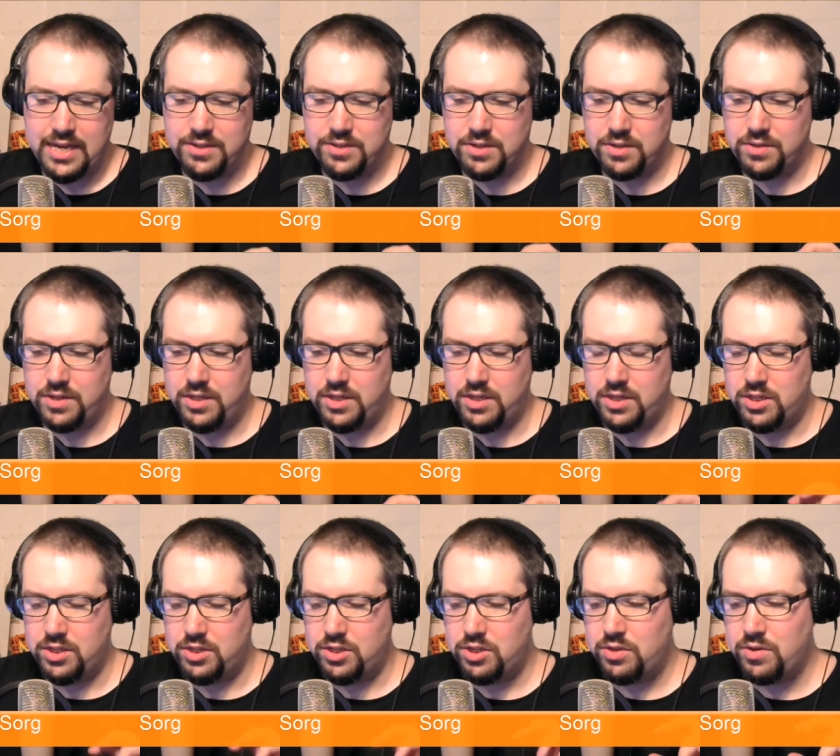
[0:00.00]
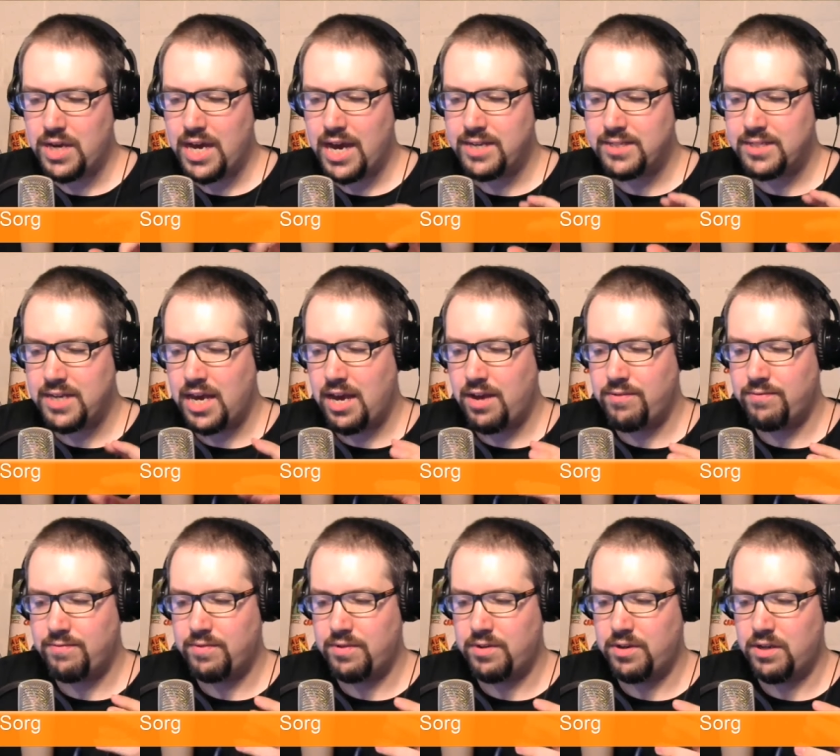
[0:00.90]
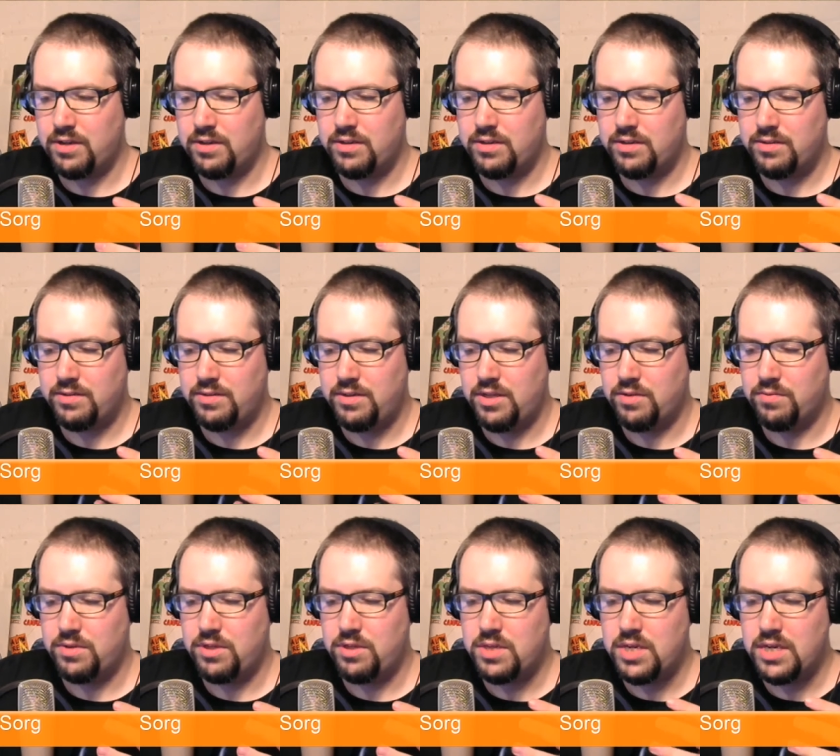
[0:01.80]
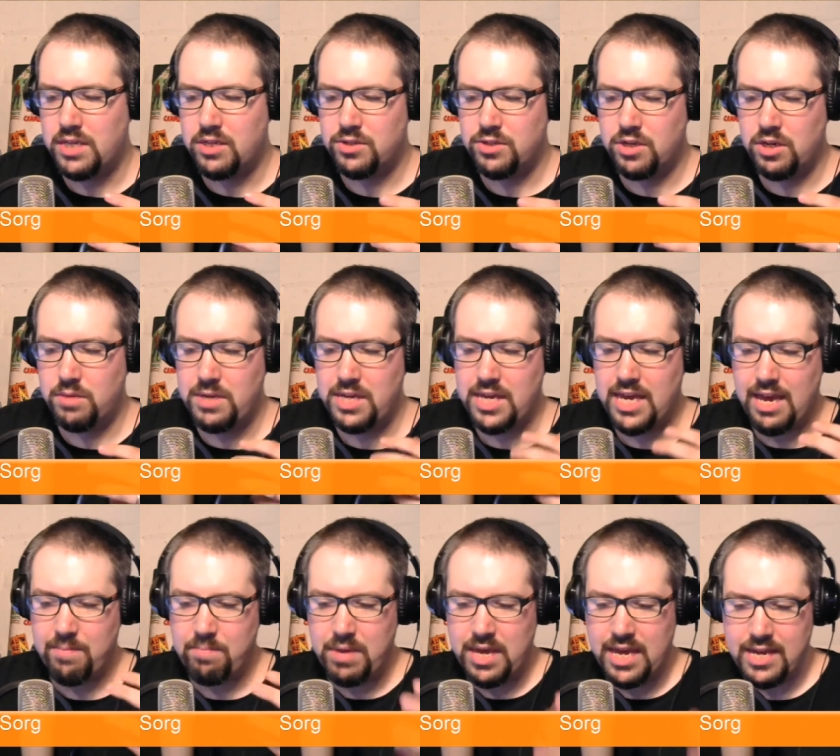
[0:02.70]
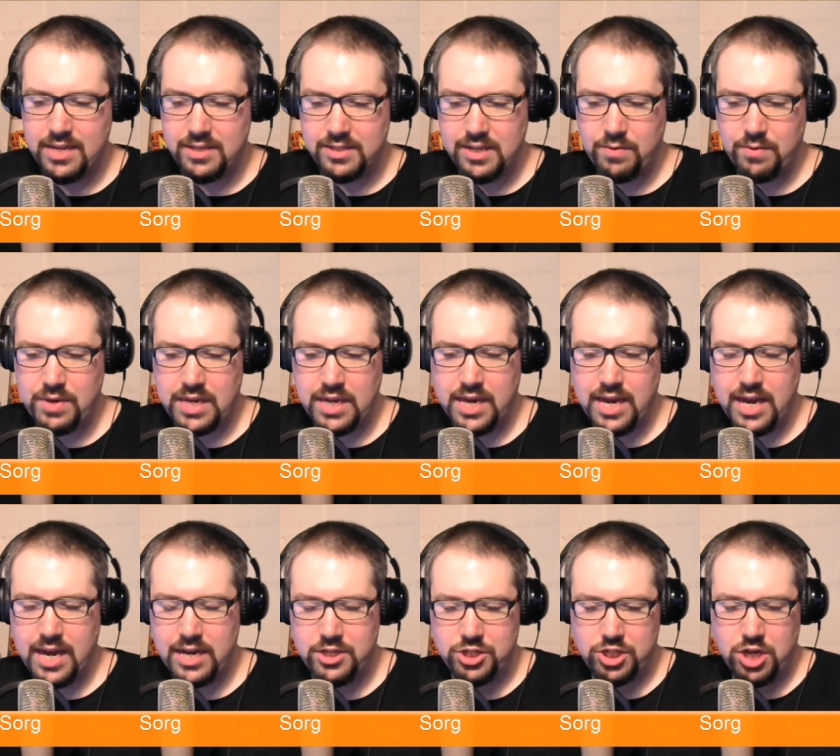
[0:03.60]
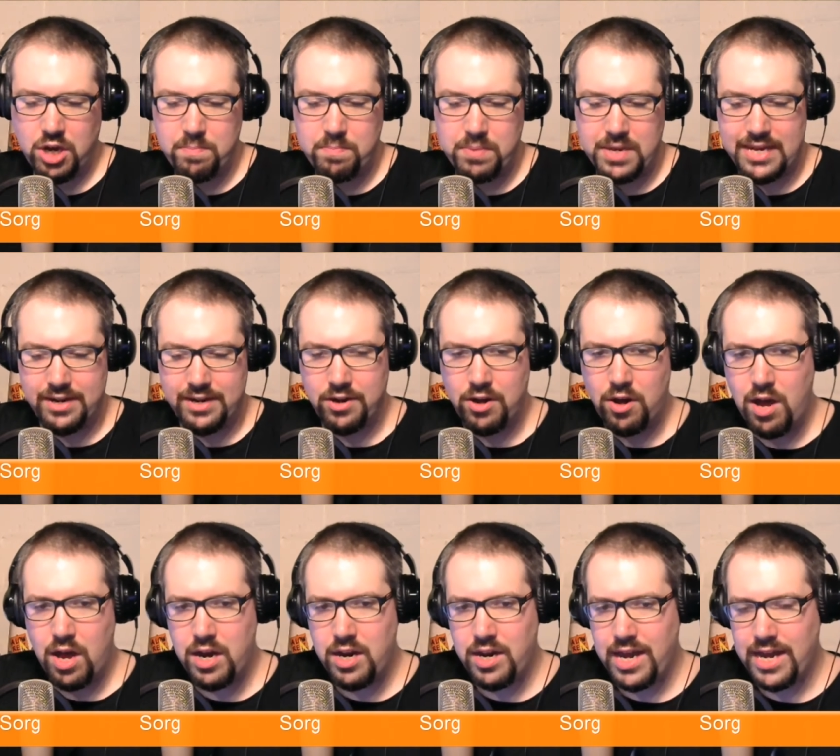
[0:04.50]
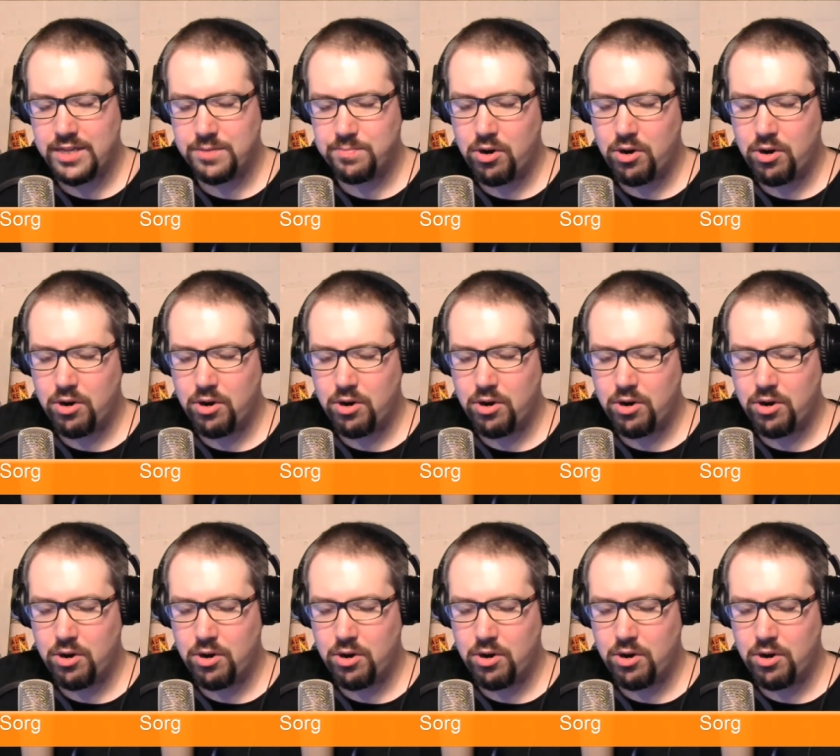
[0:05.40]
Is there? Do you guys have do you think there's going to be campaigns that we can kind of jump in on as